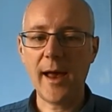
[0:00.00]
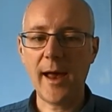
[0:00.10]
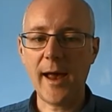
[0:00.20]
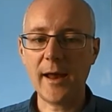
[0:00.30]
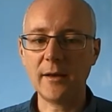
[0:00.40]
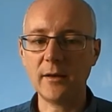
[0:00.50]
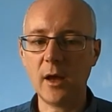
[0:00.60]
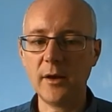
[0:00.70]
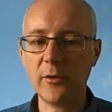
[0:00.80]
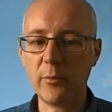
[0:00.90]
and
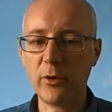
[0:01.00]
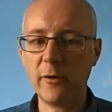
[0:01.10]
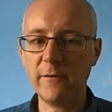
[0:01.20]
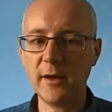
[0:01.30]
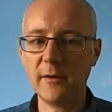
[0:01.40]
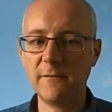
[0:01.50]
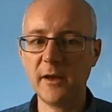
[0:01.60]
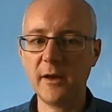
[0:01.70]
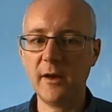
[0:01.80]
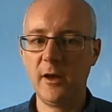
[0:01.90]
another profit
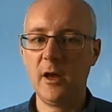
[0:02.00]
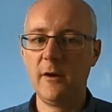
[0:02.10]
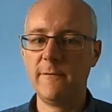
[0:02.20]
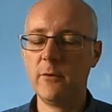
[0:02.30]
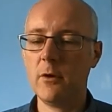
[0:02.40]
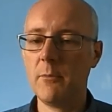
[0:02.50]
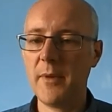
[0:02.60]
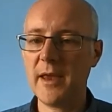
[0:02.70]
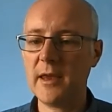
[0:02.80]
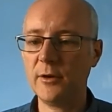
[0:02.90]
figure for
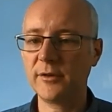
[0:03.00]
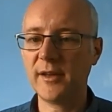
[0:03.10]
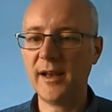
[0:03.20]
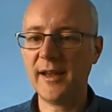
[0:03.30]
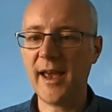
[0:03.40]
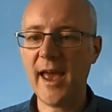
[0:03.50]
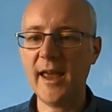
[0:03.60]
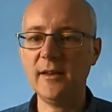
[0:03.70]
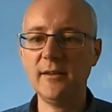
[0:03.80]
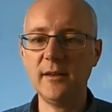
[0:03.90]
making or selling
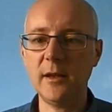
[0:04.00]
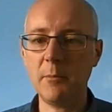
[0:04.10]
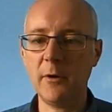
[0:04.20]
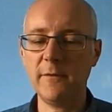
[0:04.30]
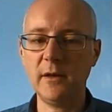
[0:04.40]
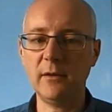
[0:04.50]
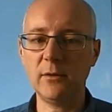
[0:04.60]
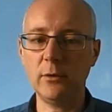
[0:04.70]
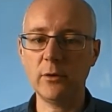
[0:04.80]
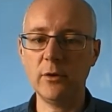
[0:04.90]
80 muffins
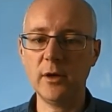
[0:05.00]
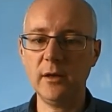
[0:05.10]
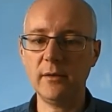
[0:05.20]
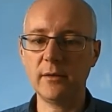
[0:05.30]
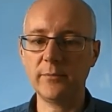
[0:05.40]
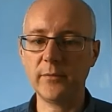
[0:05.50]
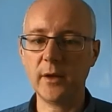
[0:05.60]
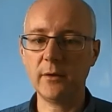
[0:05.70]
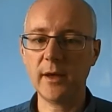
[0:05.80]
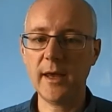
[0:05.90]
or cookies.
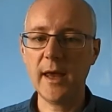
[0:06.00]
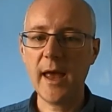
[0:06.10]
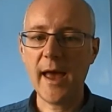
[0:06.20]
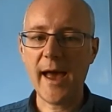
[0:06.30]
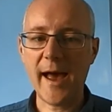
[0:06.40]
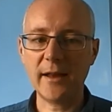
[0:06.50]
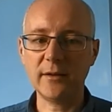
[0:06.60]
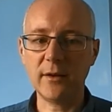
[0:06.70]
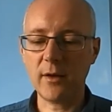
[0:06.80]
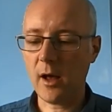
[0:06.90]
Okay,
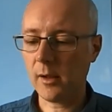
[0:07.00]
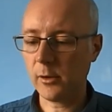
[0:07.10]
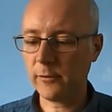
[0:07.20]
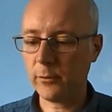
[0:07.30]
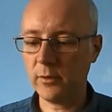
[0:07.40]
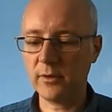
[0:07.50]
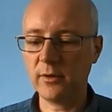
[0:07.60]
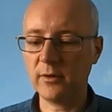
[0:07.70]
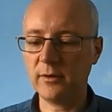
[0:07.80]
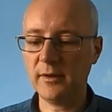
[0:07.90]
and I'll look forward
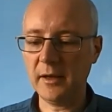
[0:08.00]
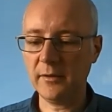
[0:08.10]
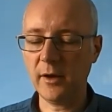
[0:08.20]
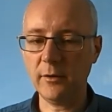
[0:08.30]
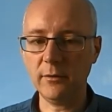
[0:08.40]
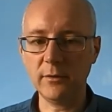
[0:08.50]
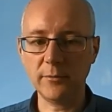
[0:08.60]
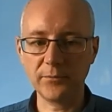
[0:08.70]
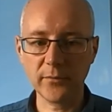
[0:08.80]
to seeing those.